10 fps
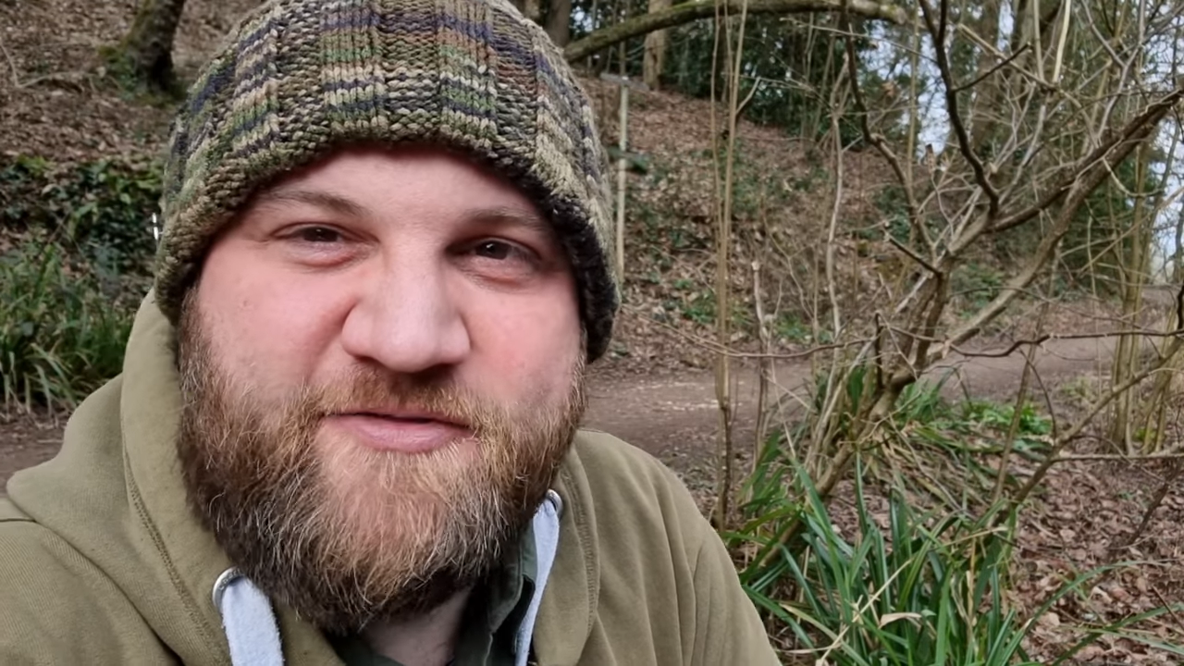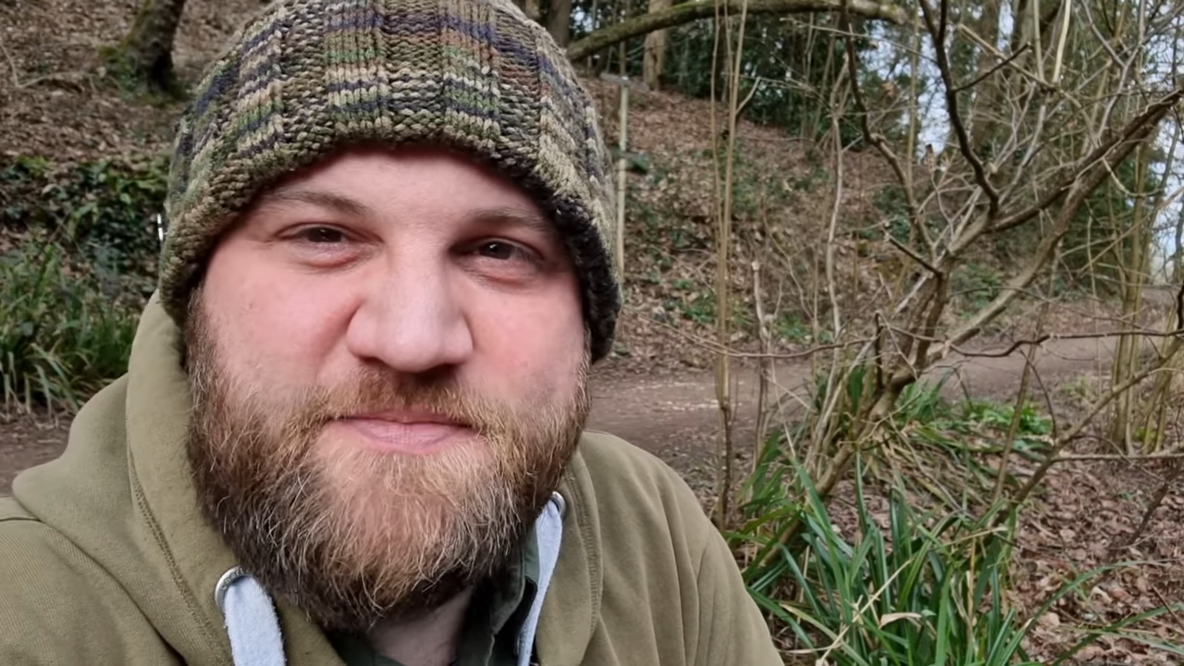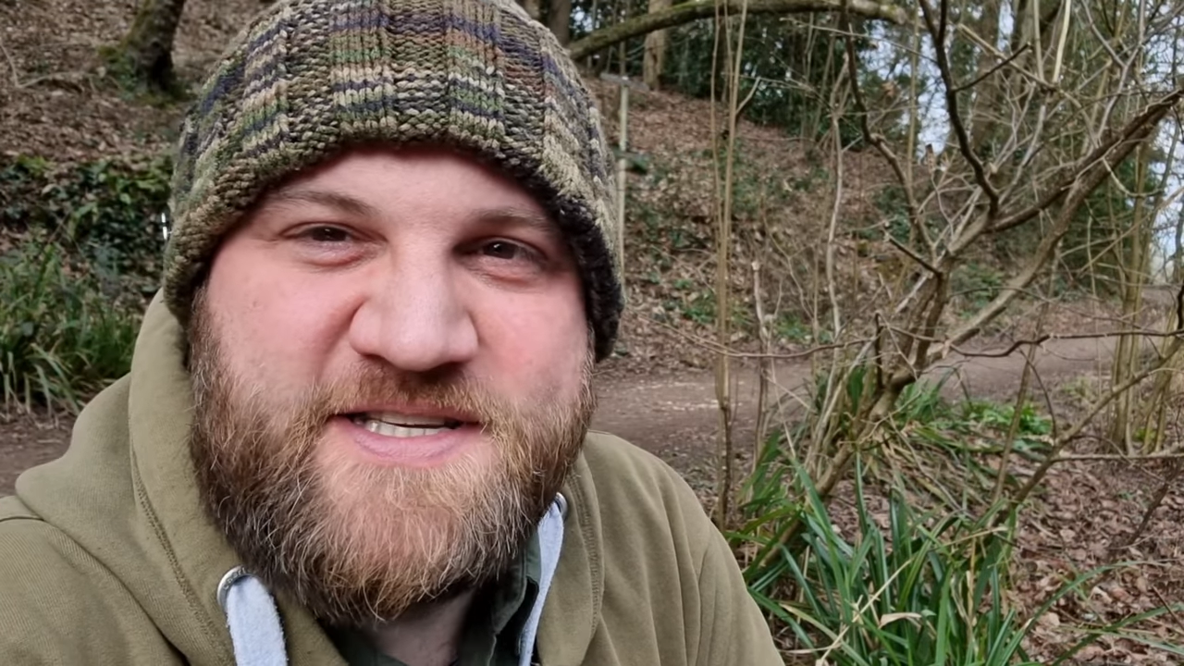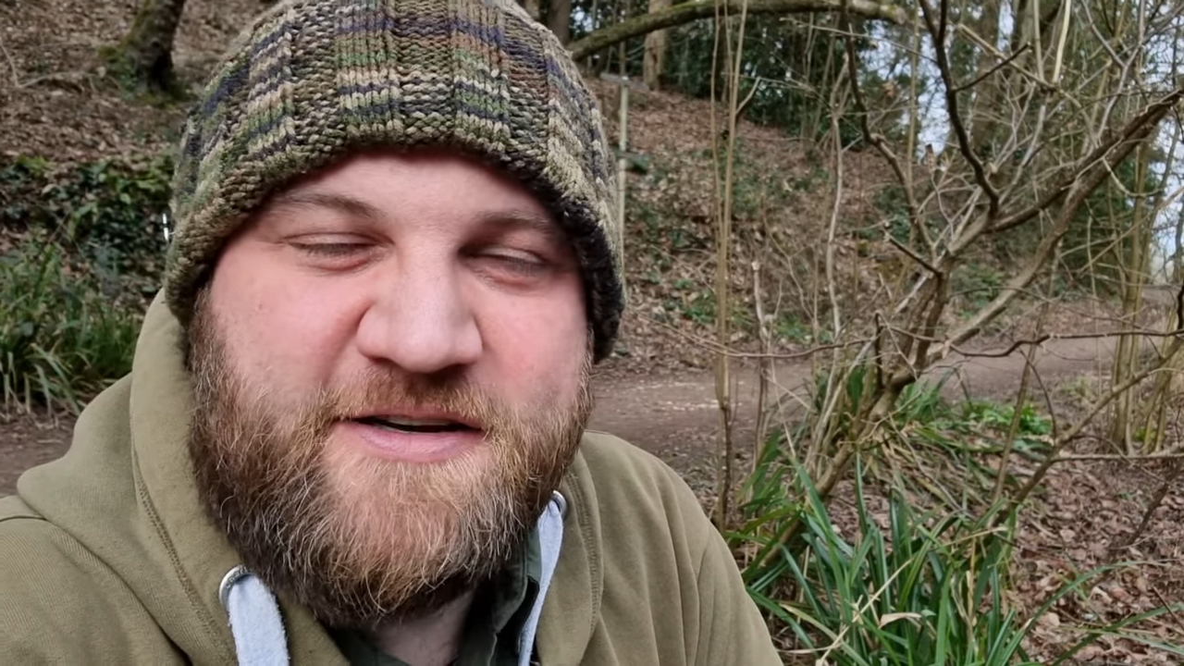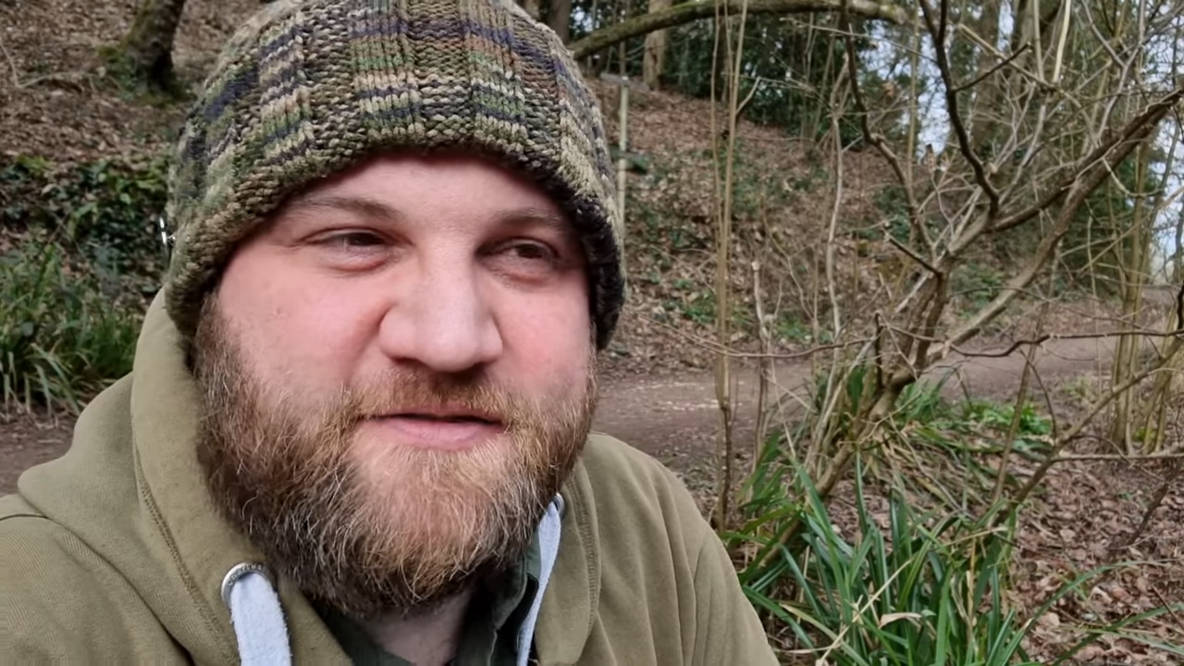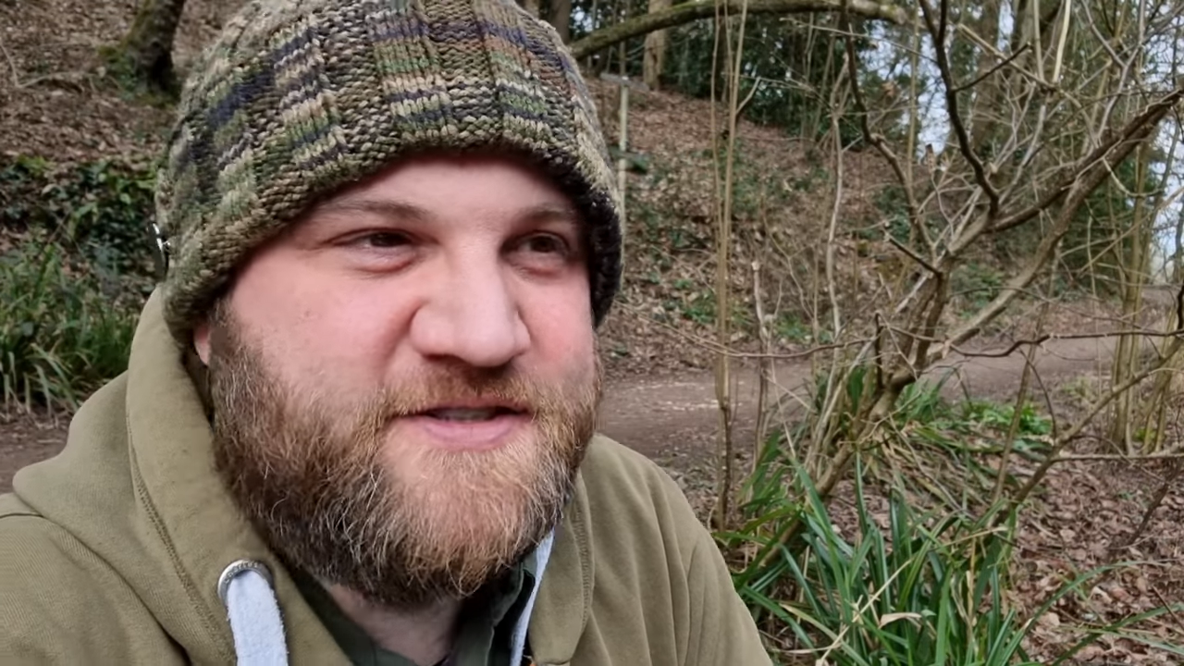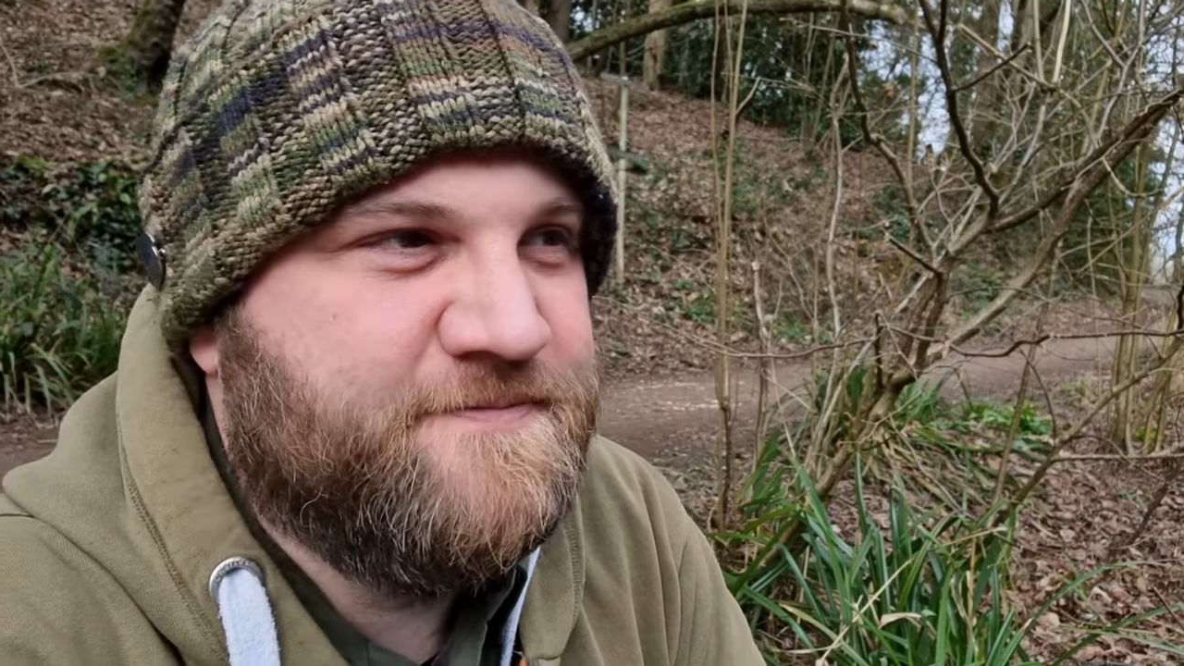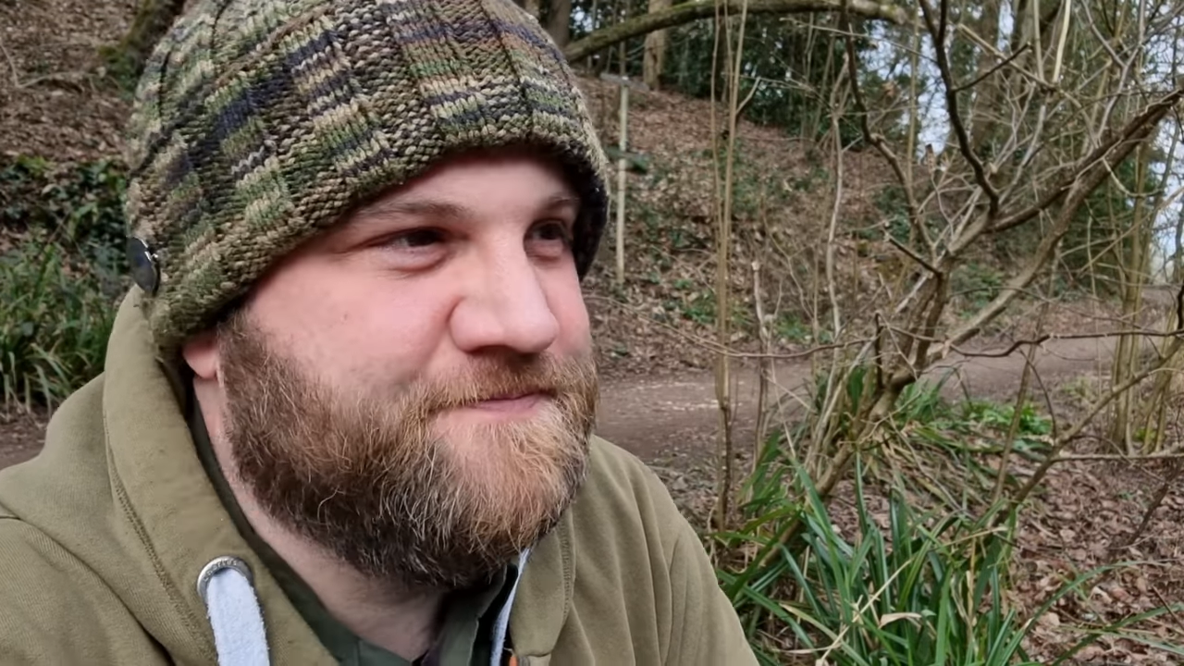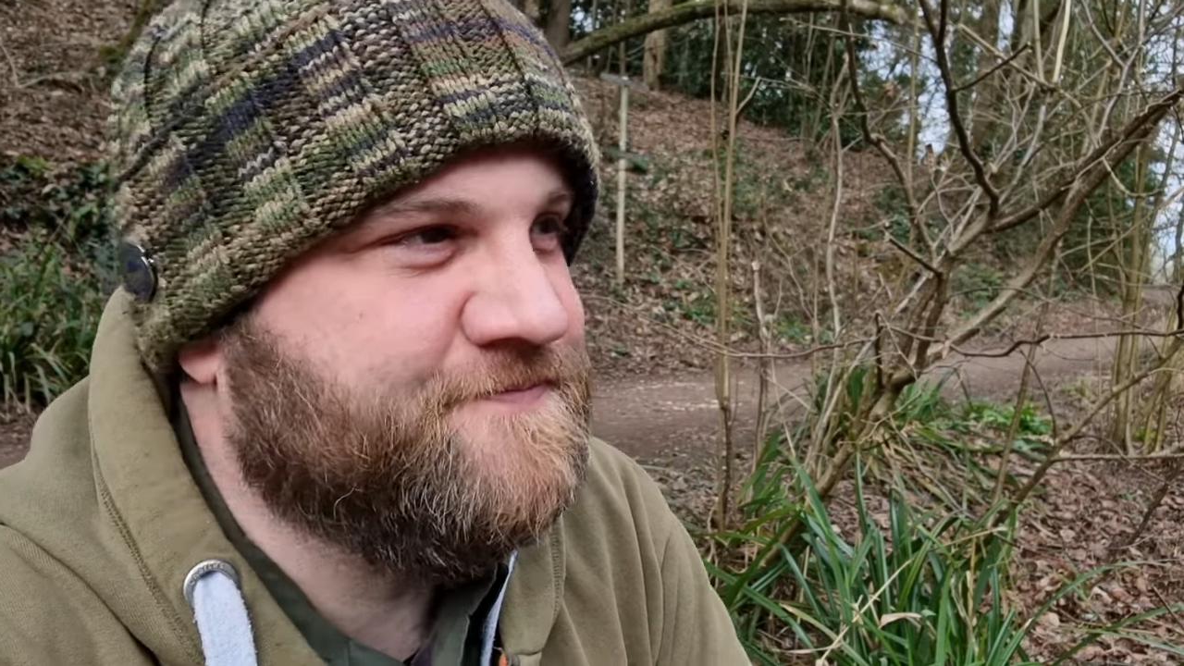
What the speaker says: themselves.